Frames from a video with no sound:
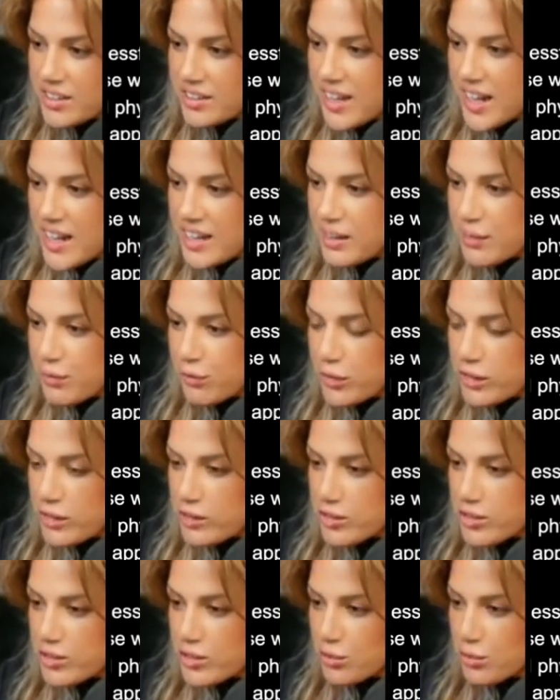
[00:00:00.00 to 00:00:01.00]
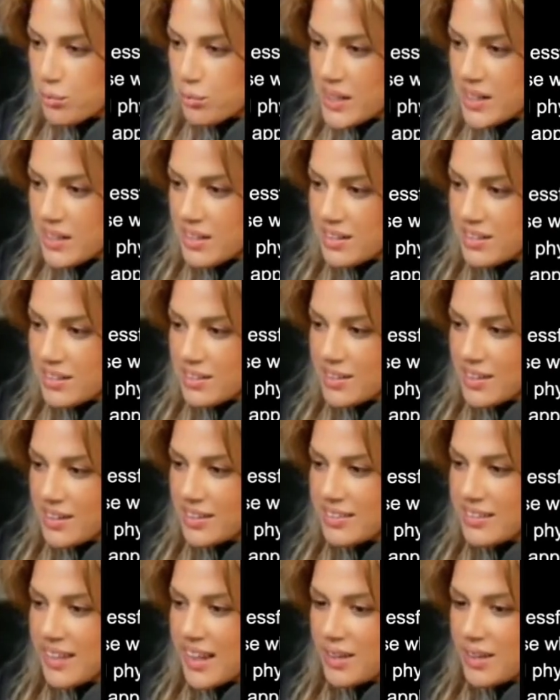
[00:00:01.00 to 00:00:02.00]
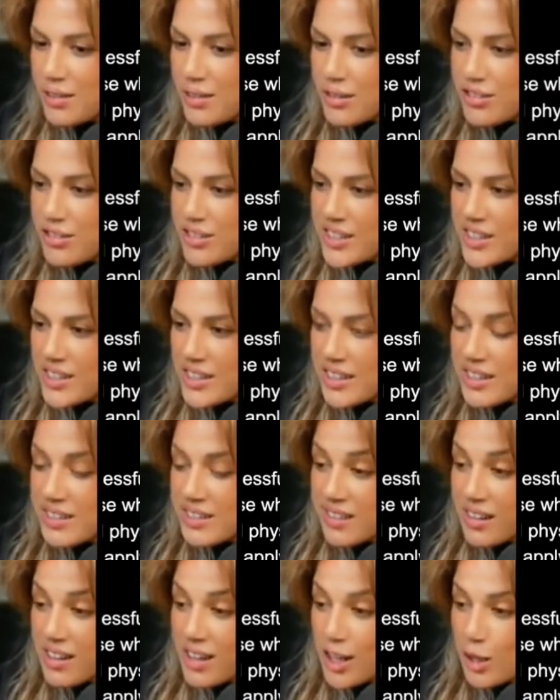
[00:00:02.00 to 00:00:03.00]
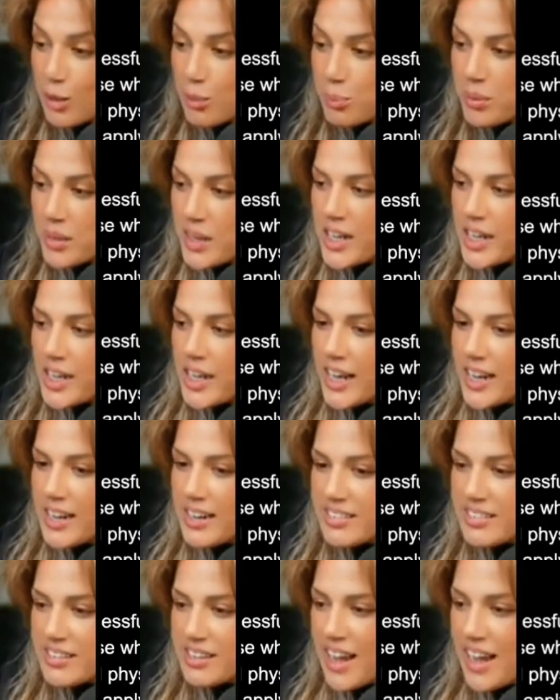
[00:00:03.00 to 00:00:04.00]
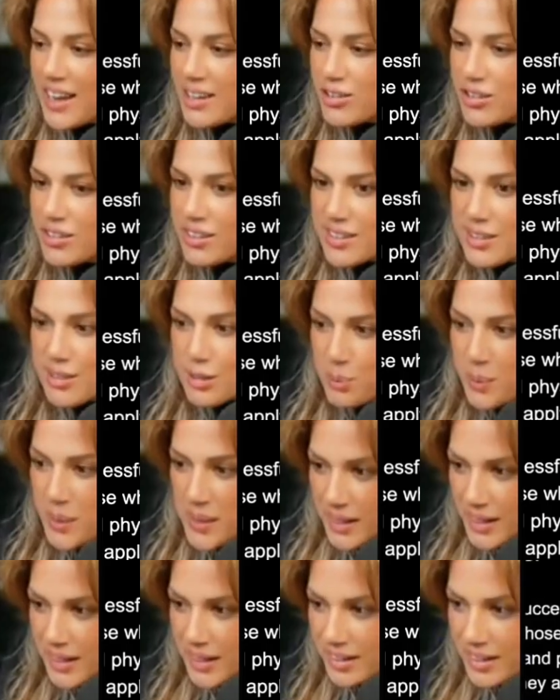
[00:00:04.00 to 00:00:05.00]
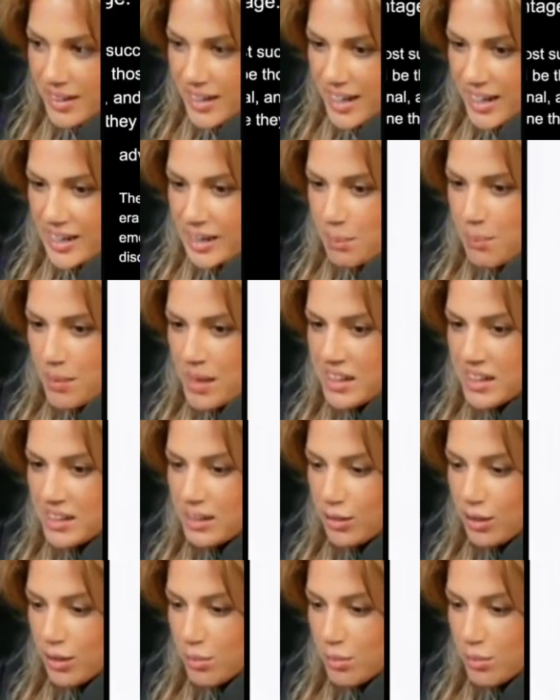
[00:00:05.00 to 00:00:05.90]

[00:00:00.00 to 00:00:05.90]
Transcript: that if you zoom in, the energy is up and it's actually spinning. And it made it look